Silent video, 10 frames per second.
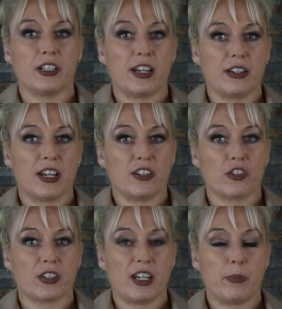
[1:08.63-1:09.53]
and
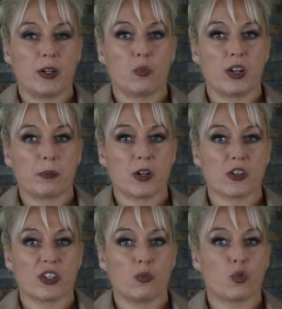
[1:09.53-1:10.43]
just keep it at one
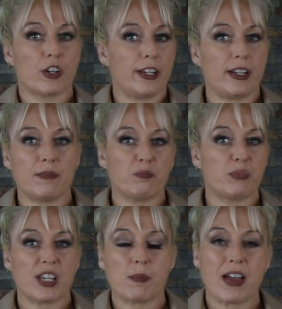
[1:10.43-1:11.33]
person working
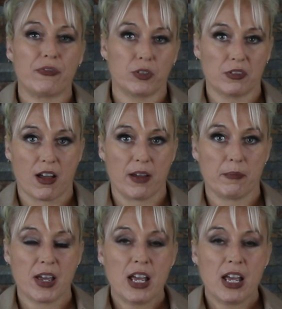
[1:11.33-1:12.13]
semi-full-time.